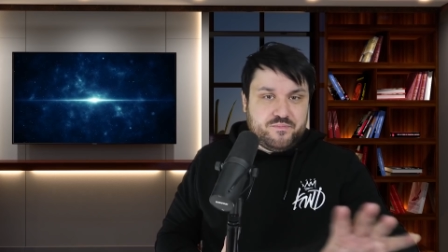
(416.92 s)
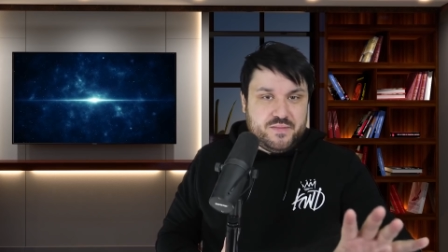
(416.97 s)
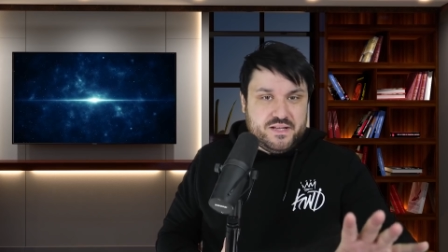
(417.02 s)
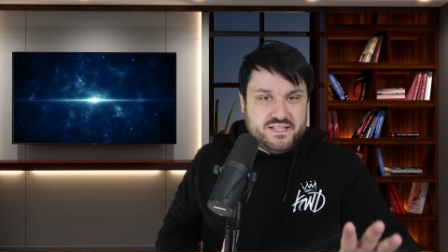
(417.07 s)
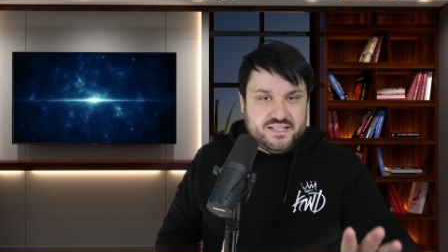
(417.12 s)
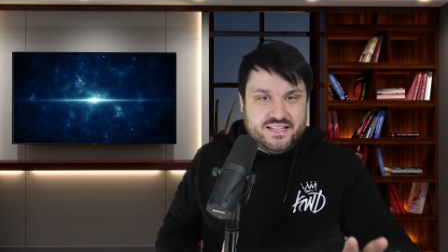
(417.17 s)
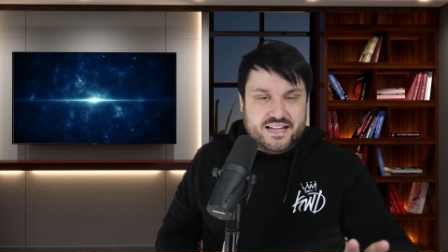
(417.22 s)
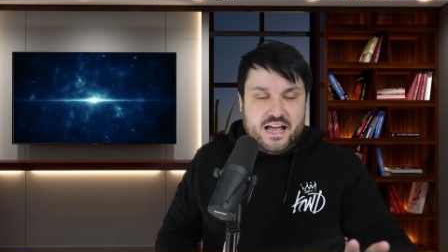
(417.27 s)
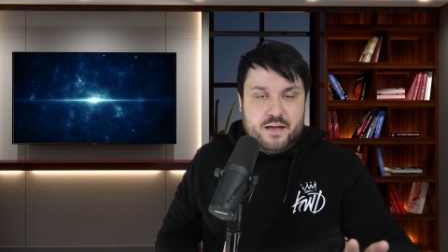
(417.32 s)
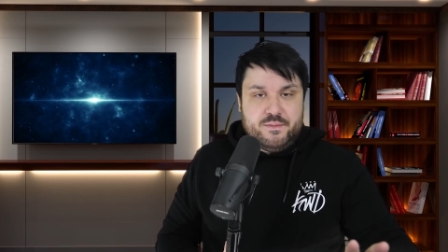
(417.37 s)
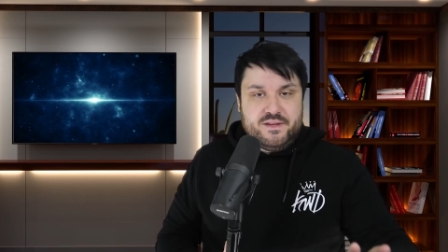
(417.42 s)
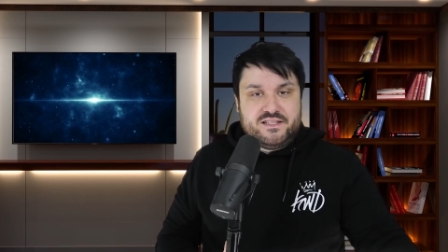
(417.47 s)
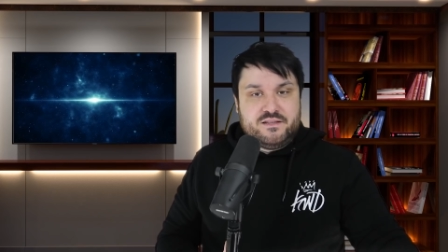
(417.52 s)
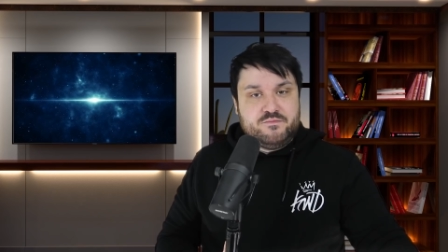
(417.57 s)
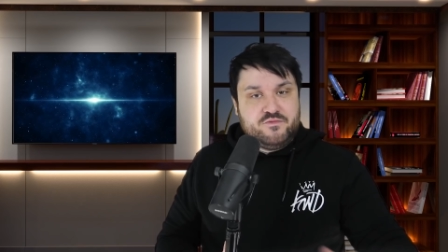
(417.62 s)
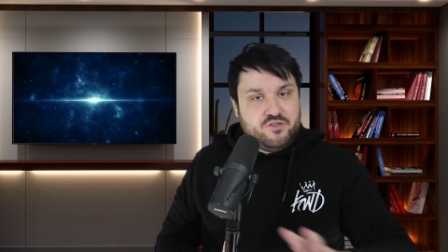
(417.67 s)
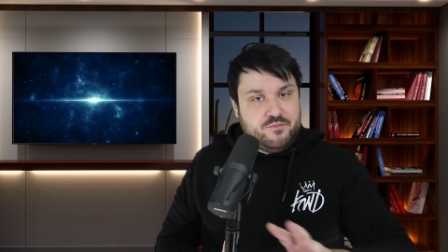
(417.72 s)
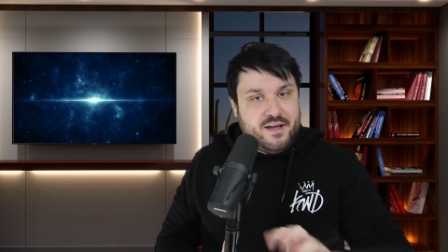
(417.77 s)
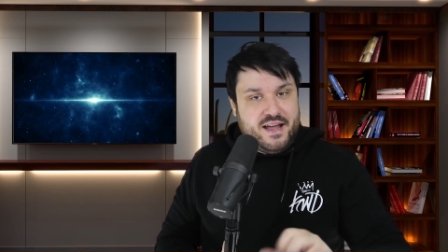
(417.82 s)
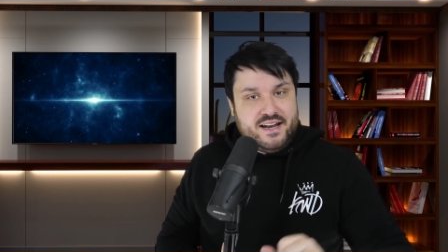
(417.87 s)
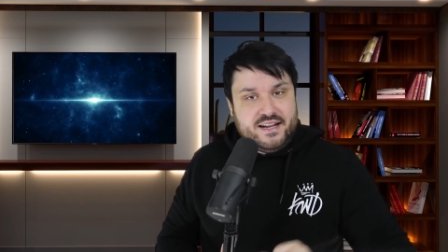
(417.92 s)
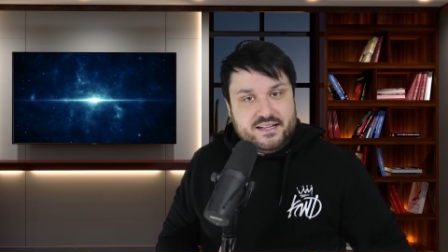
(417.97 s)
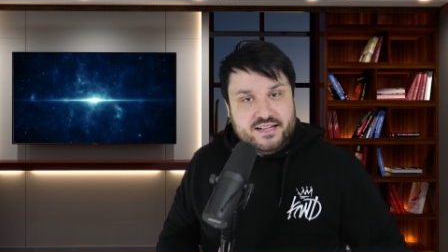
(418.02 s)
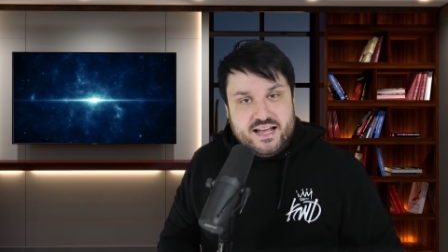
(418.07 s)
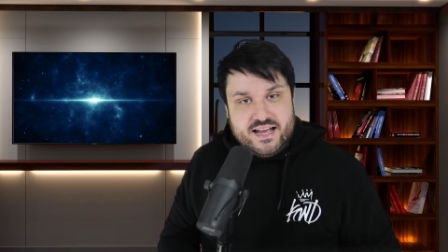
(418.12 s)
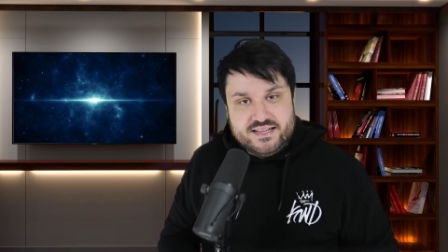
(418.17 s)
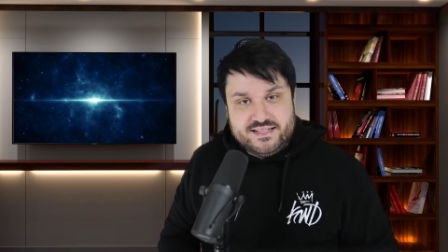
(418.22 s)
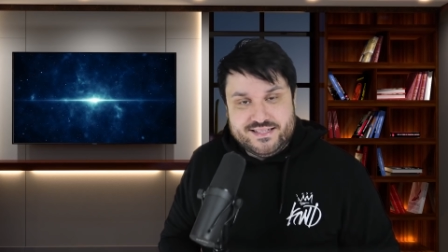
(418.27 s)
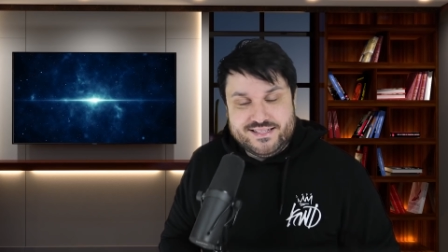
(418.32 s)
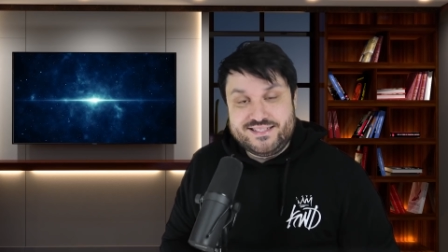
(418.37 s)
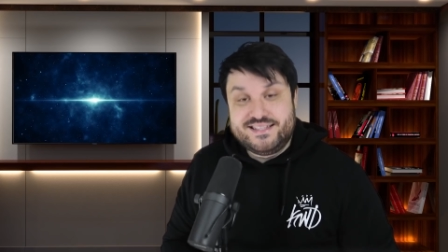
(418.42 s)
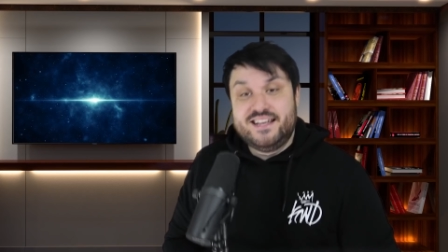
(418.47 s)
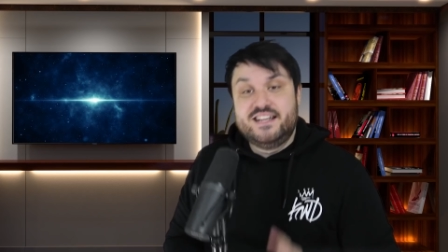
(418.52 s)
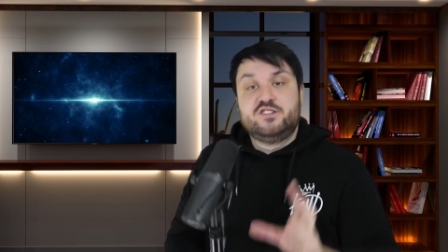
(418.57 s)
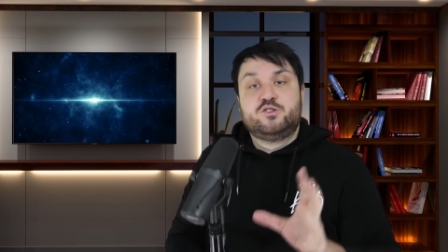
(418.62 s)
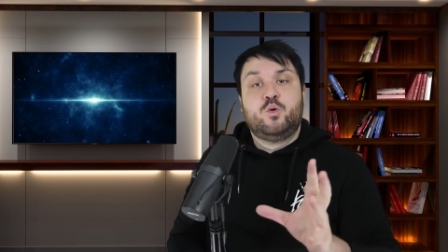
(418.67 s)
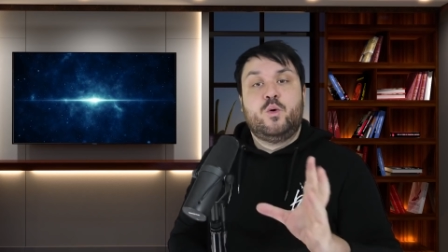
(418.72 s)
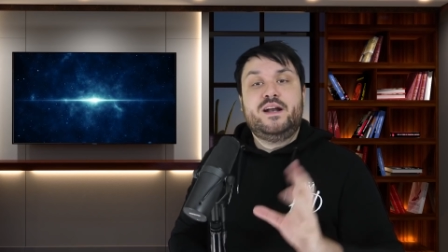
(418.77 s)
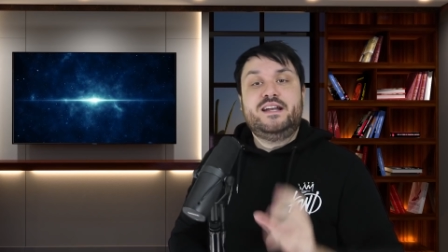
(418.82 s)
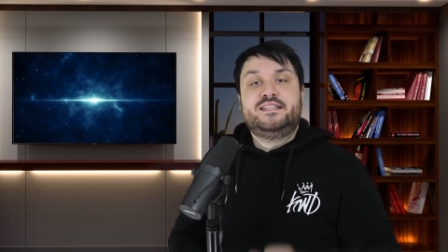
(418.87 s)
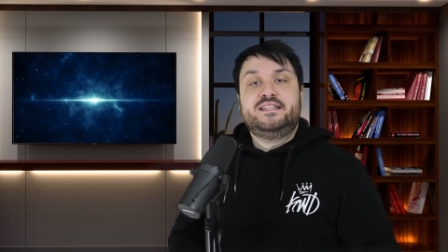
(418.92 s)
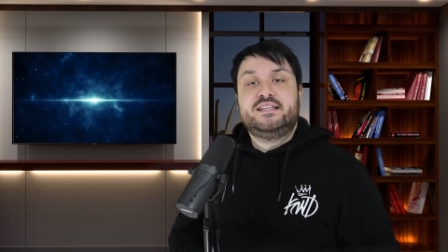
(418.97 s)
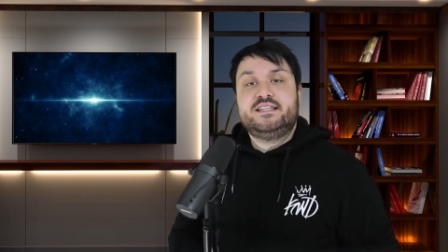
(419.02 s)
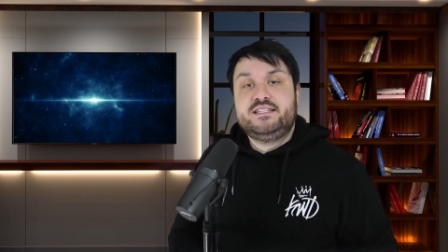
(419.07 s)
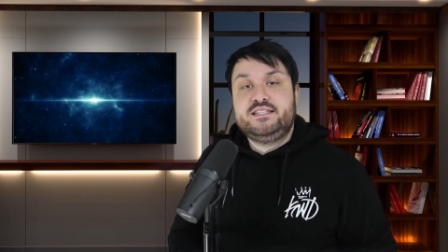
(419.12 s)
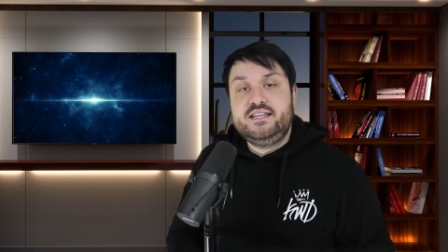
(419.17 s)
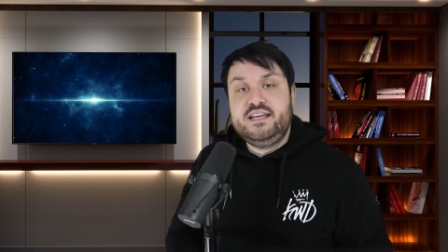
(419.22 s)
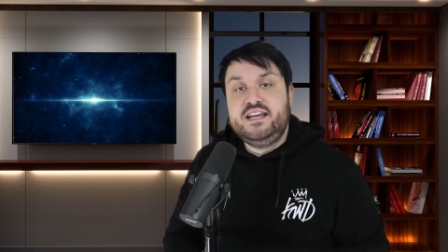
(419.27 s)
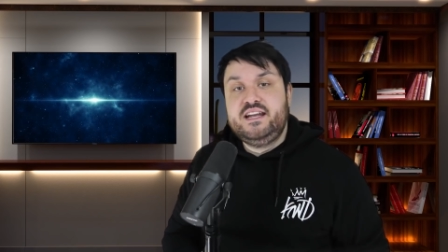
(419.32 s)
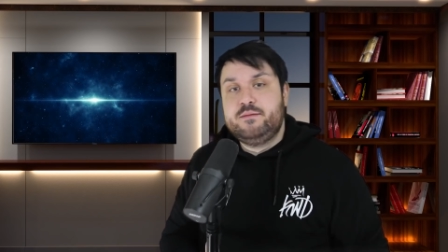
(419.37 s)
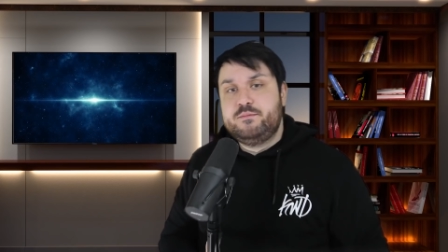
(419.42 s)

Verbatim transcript: please allow me some dramatic license. In 2016,